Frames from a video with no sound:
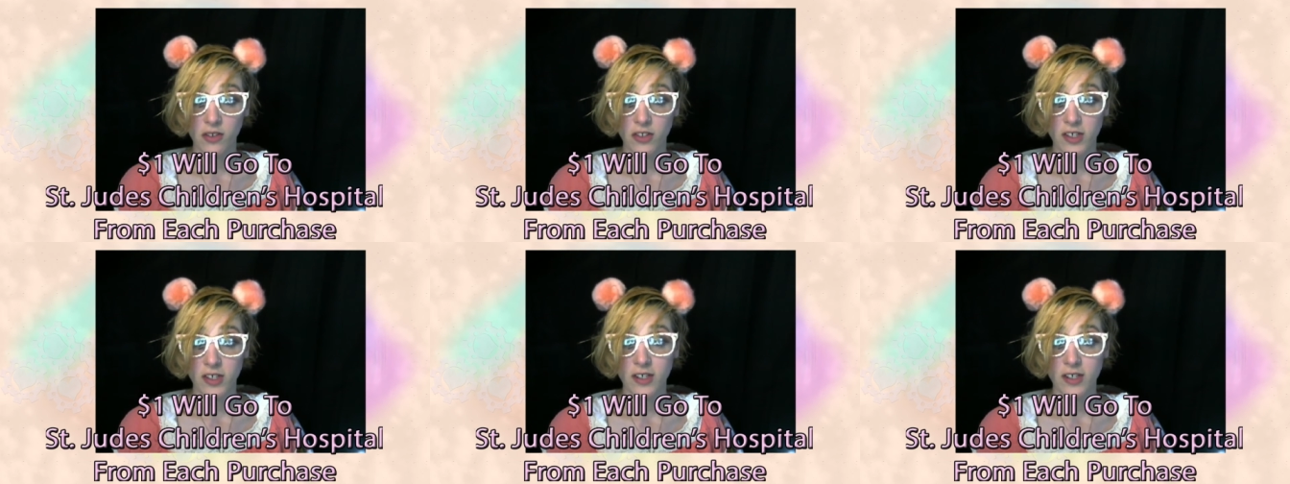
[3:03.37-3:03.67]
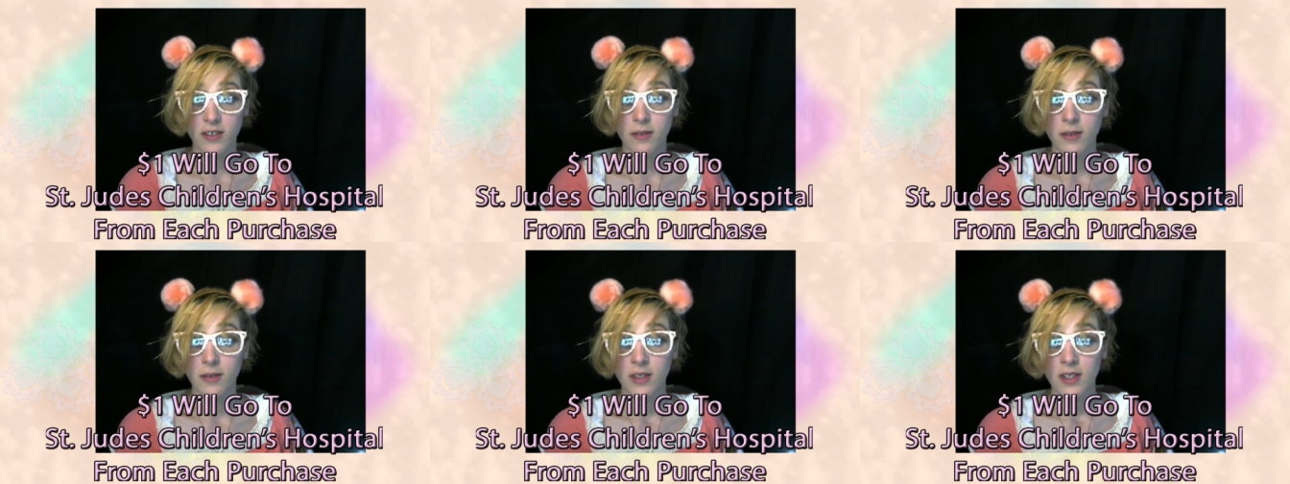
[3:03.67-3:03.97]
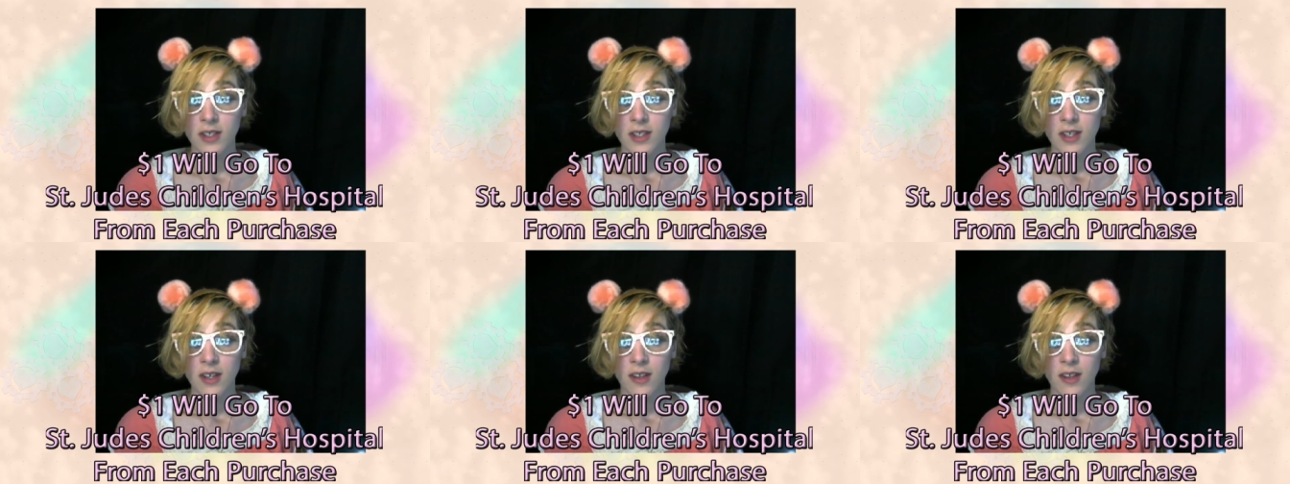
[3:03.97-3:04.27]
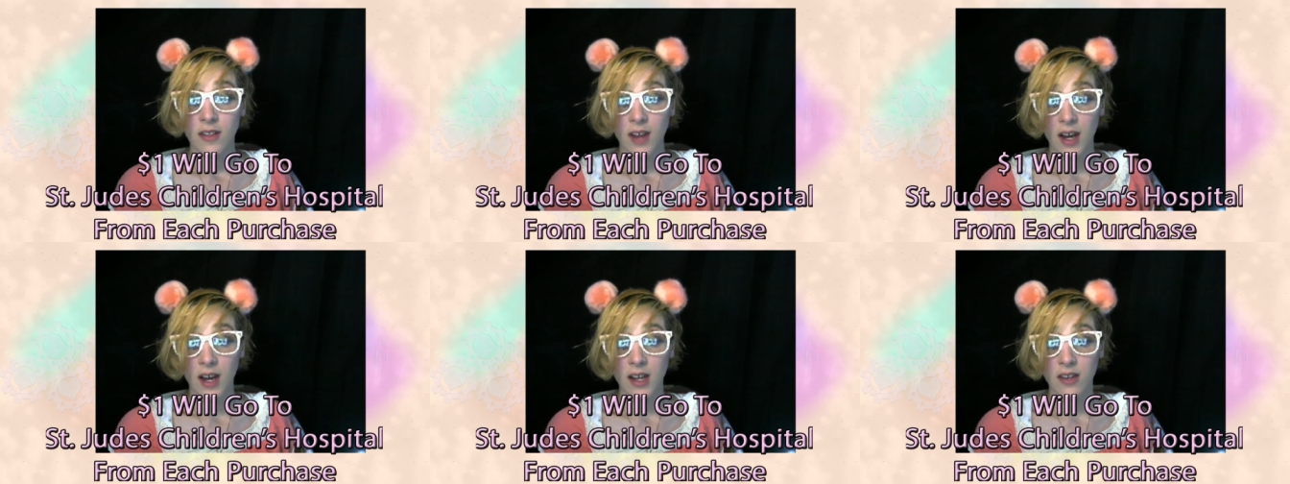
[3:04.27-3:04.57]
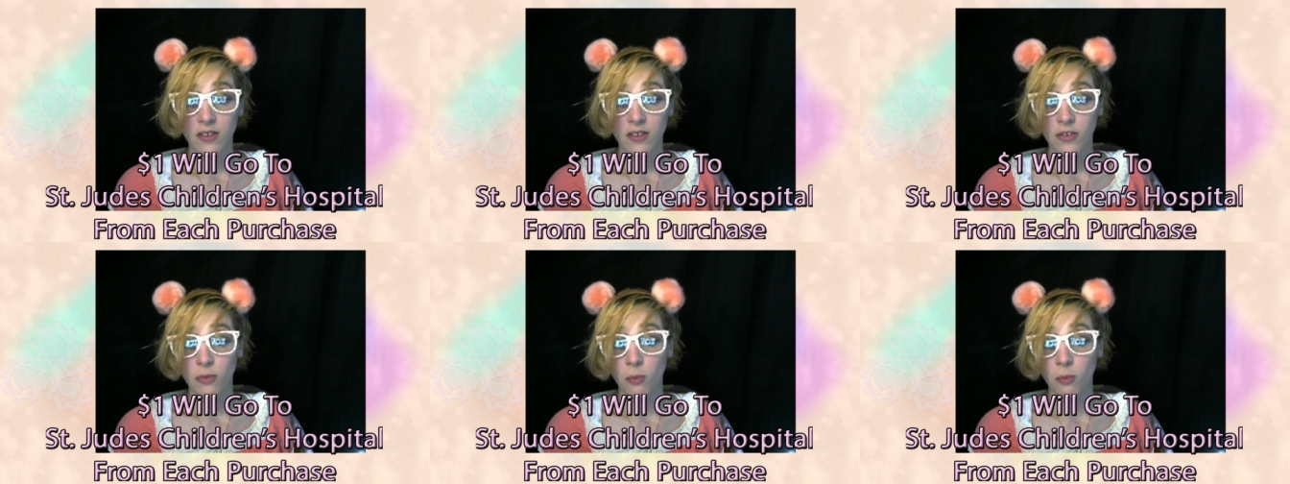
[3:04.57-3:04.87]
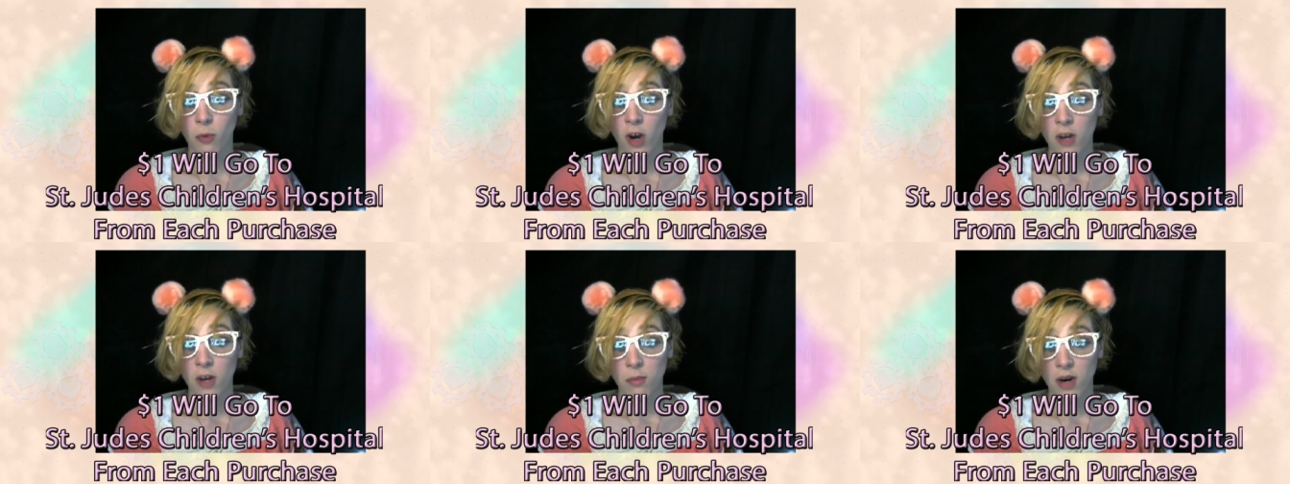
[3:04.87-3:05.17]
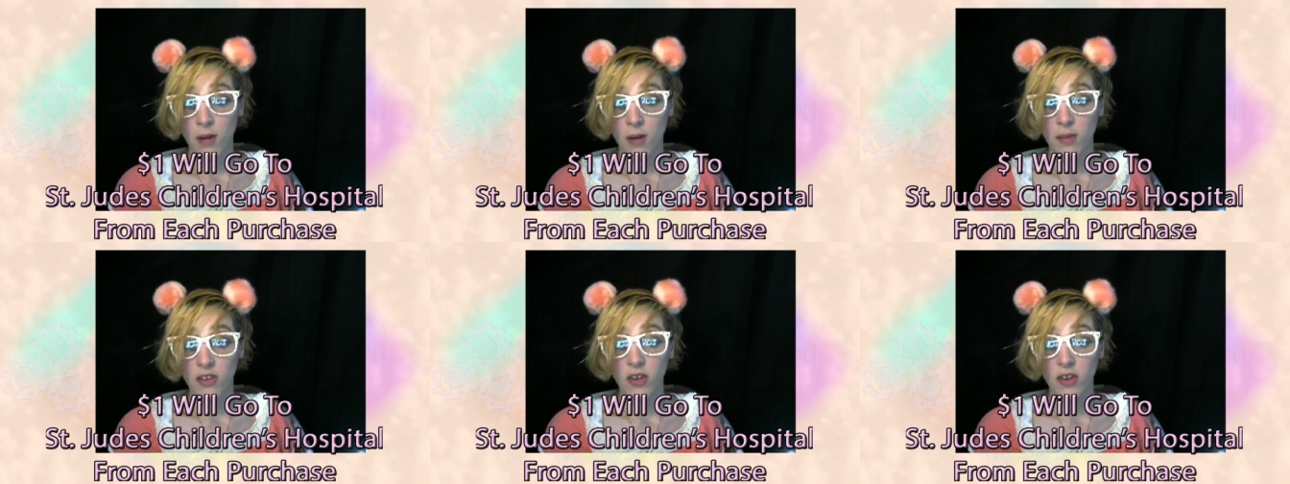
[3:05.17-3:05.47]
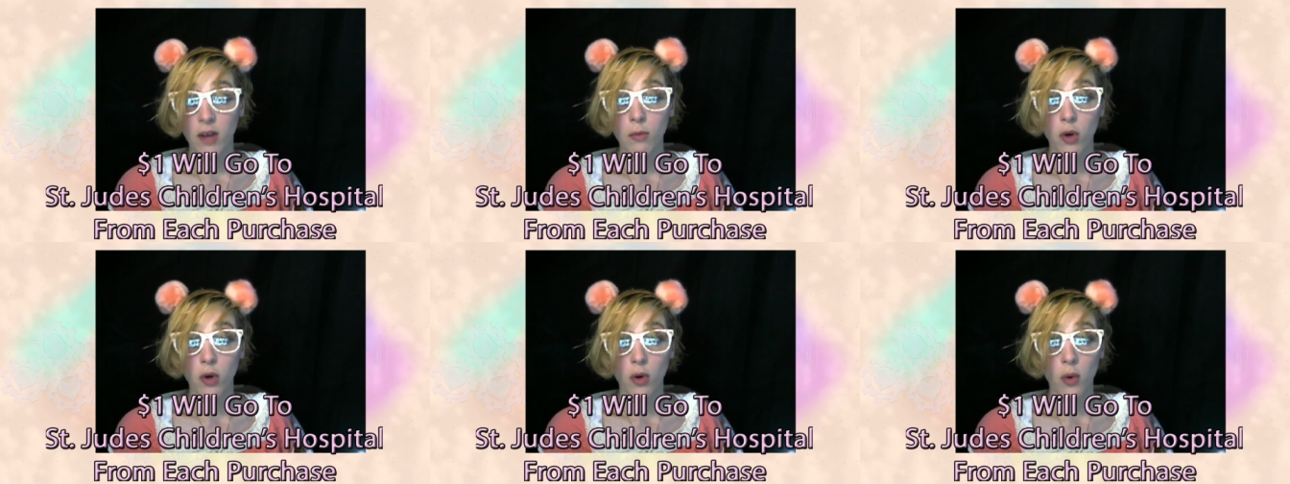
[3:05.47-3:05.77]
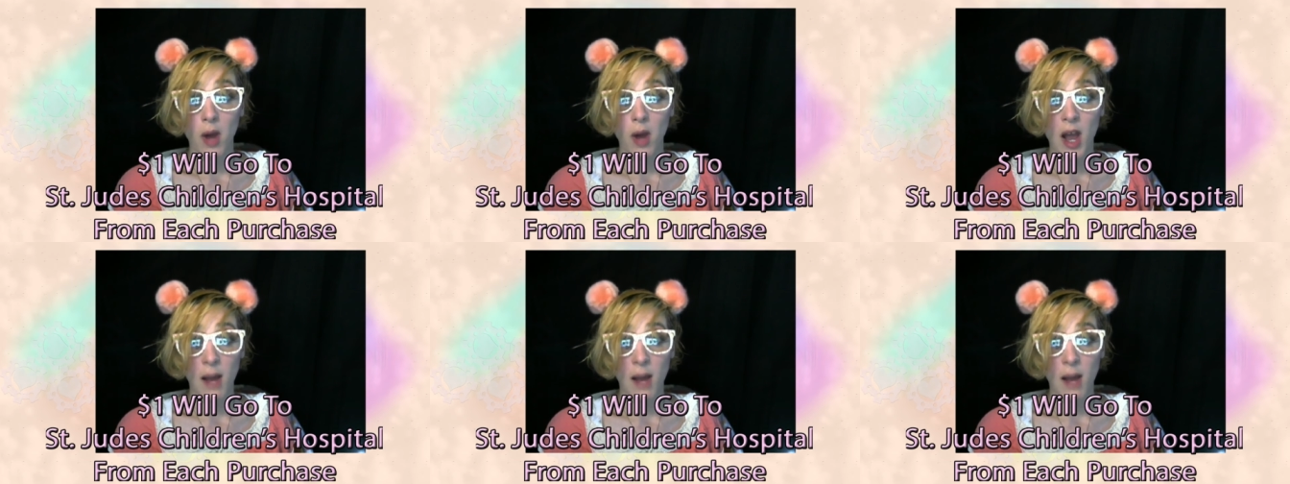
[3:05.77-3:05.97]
So that's one promise I will